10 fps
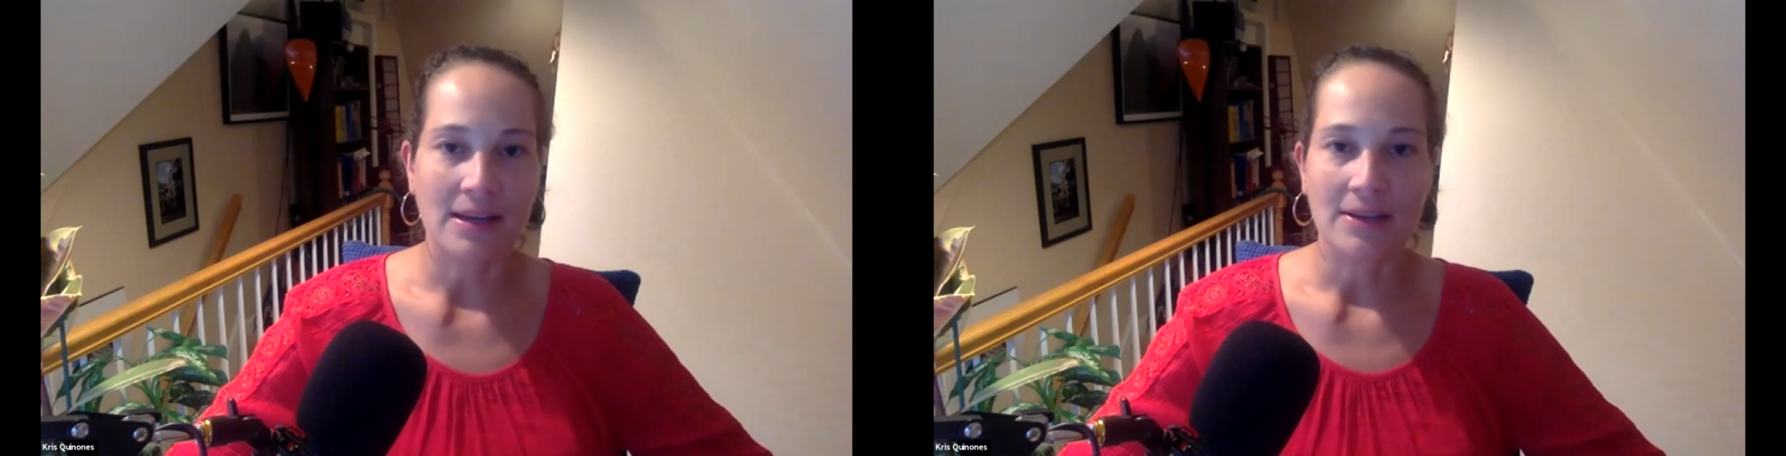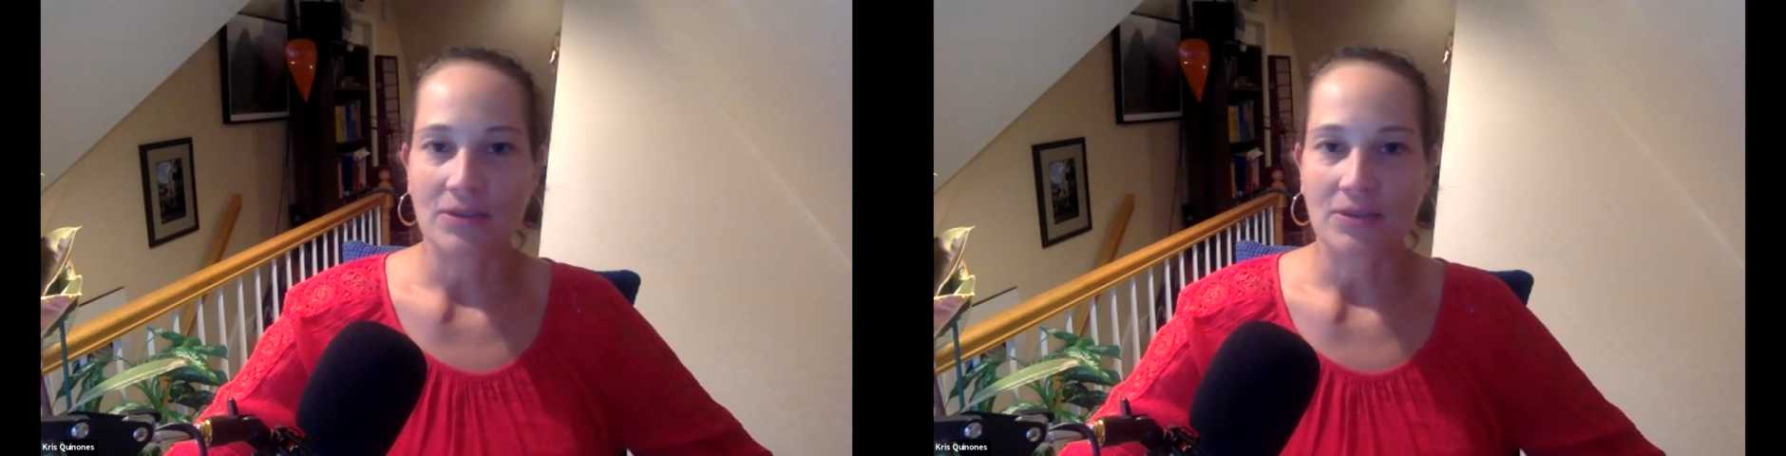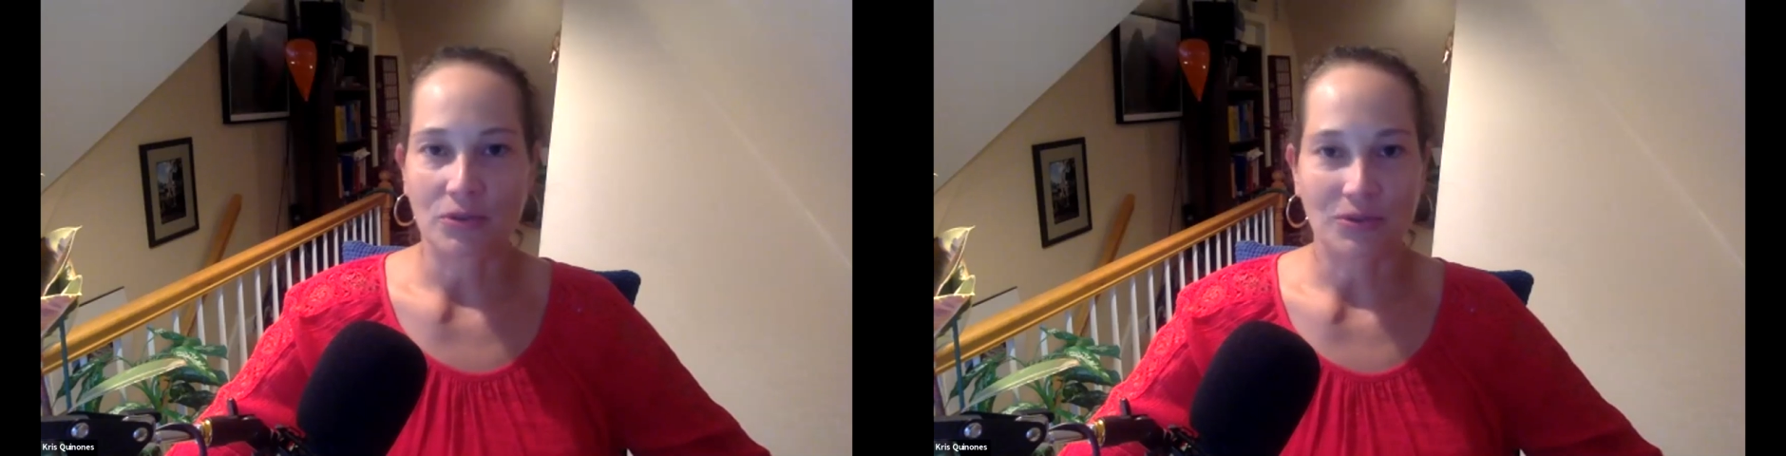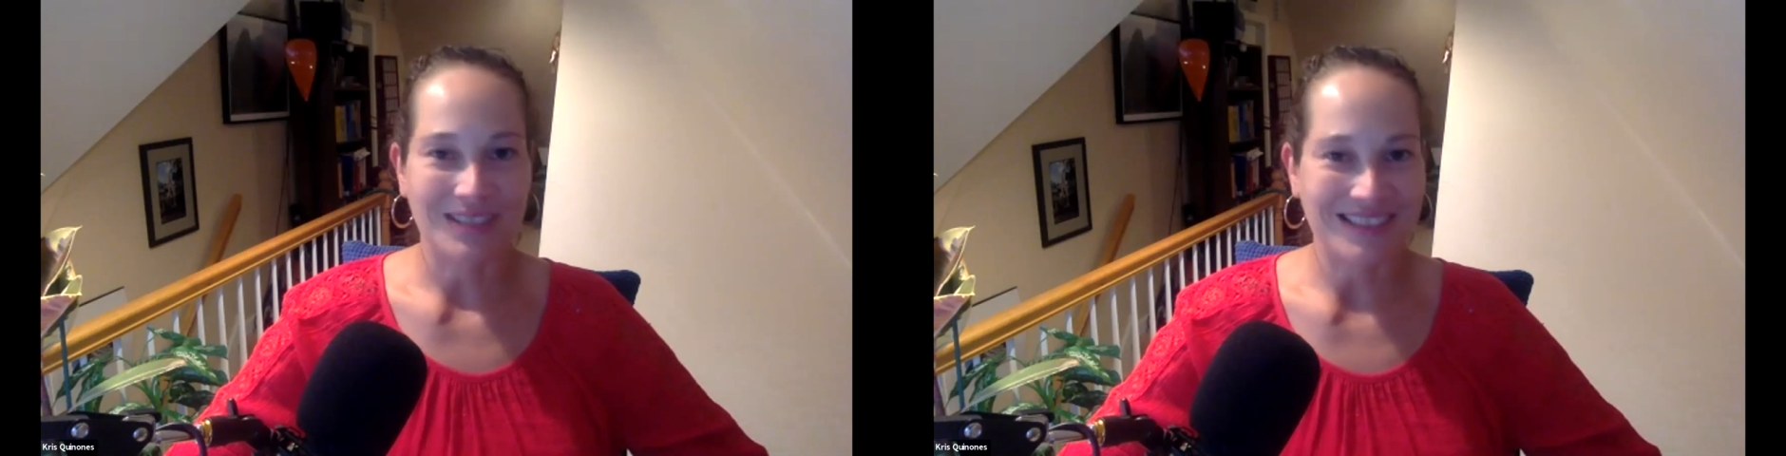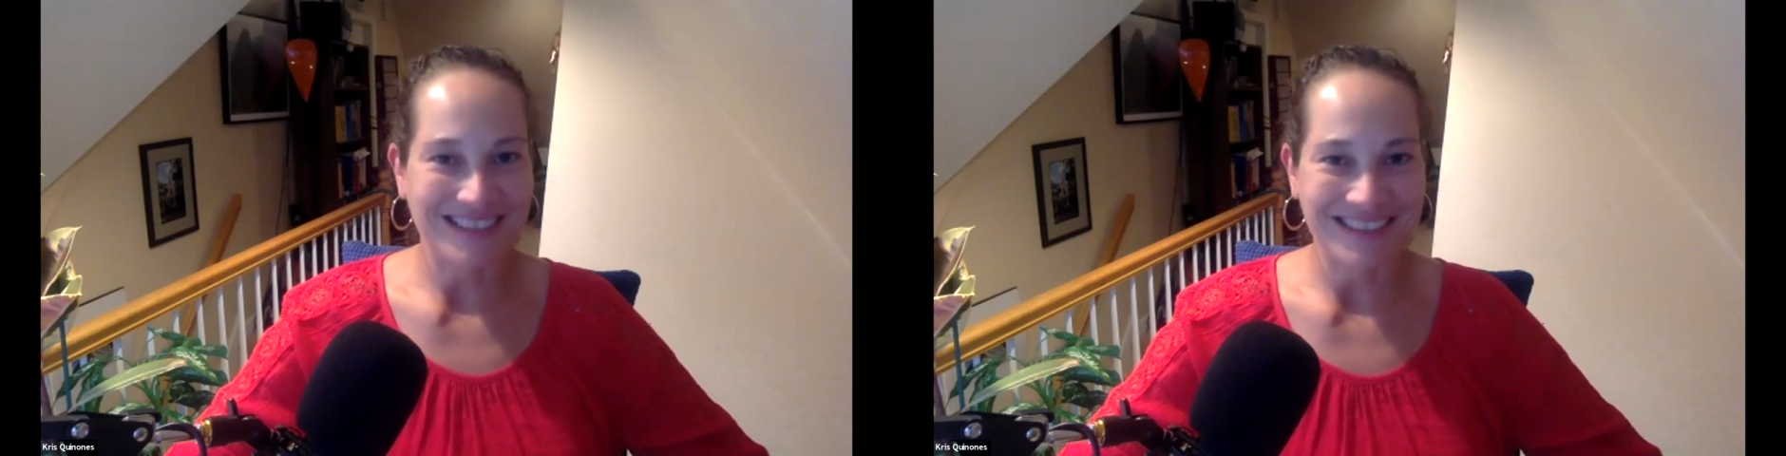social
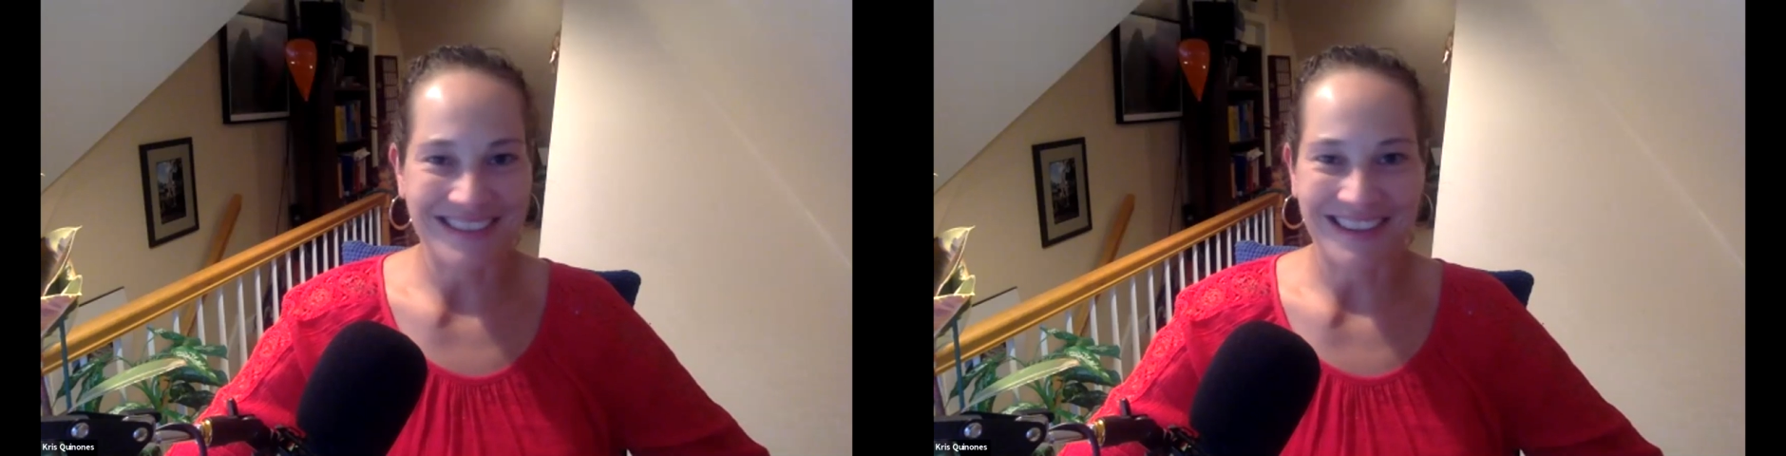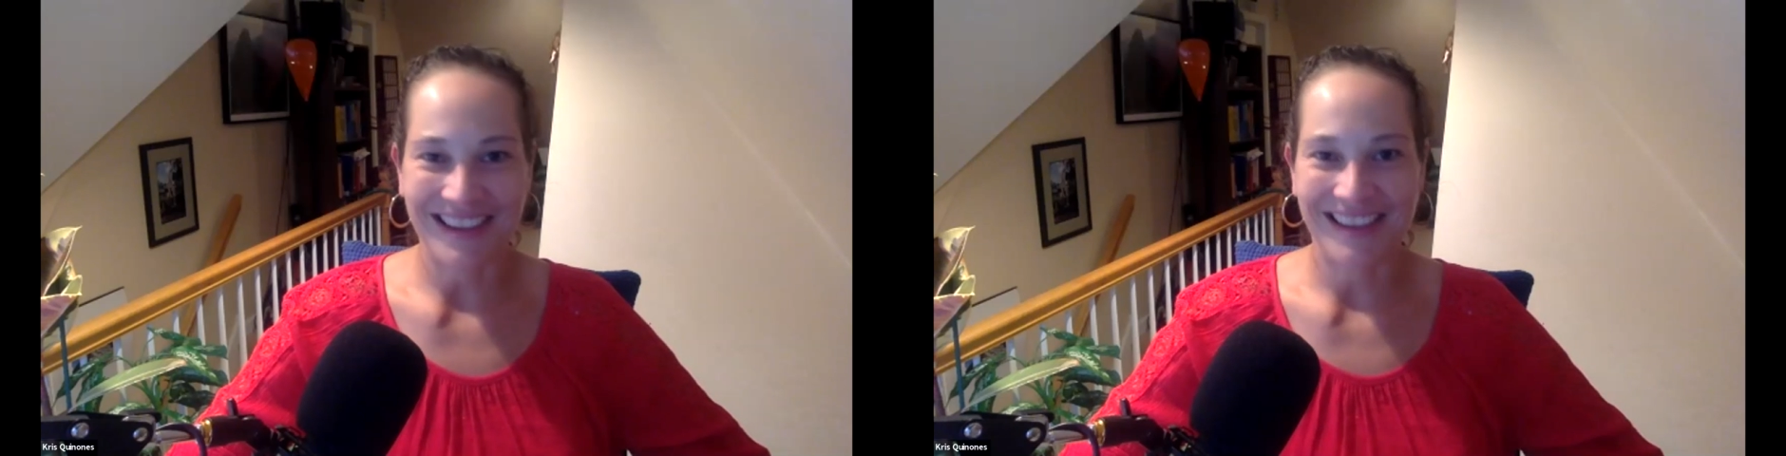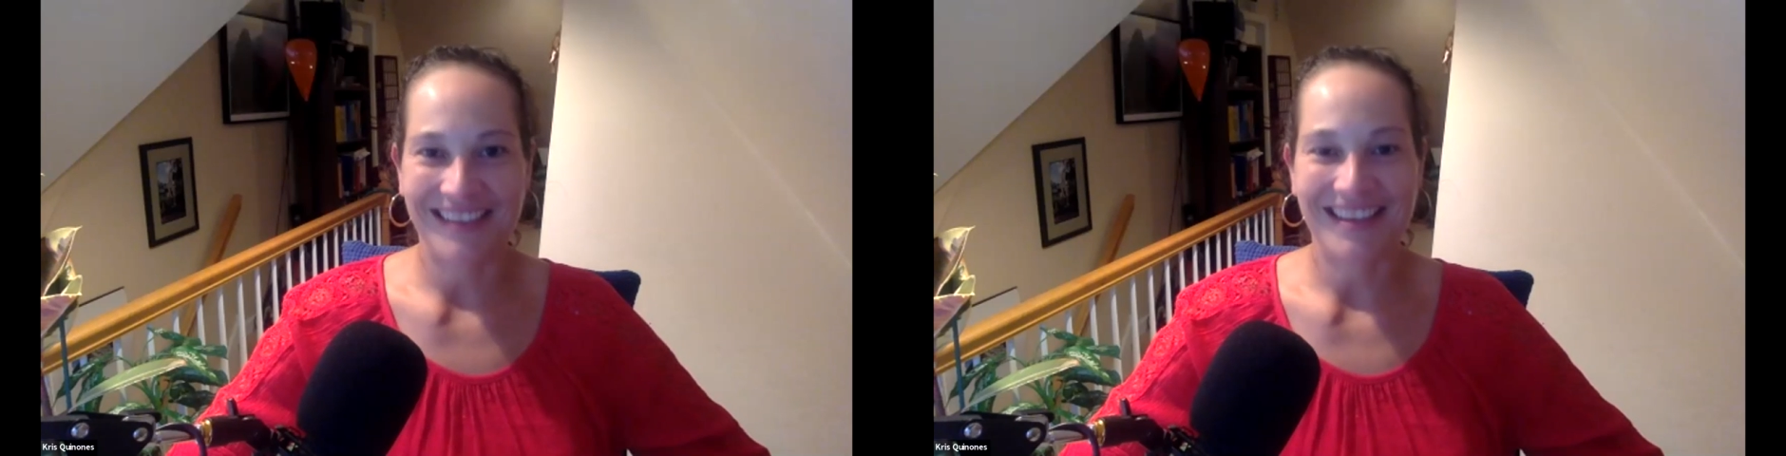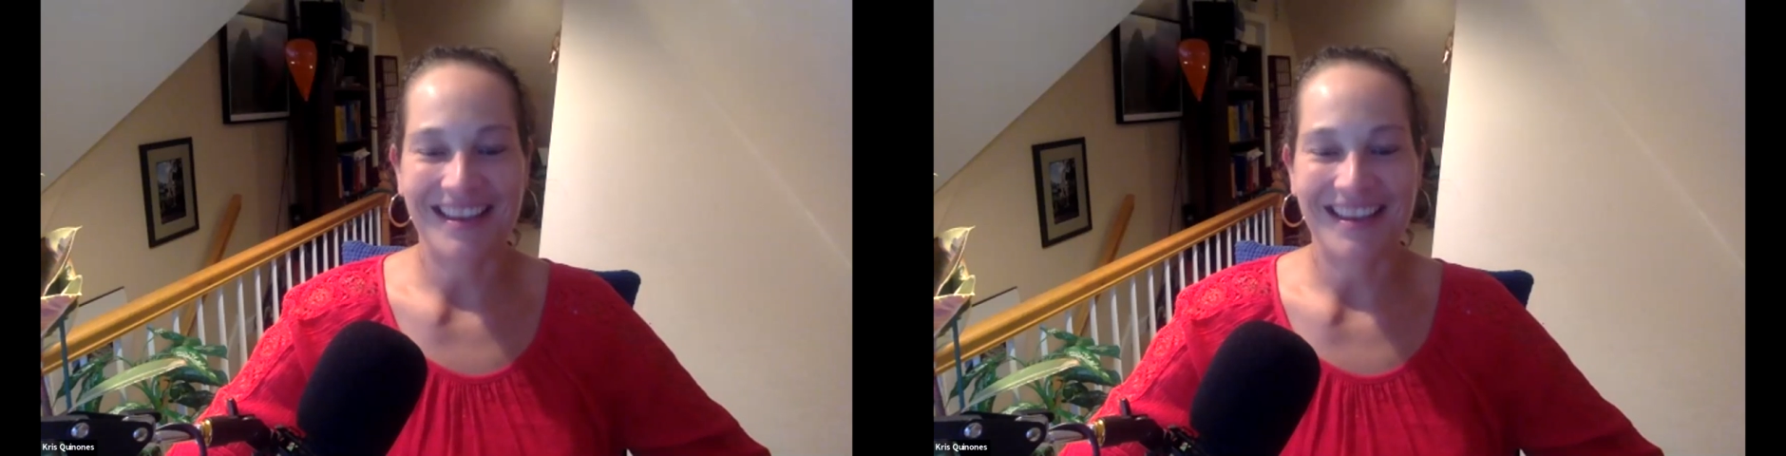distancing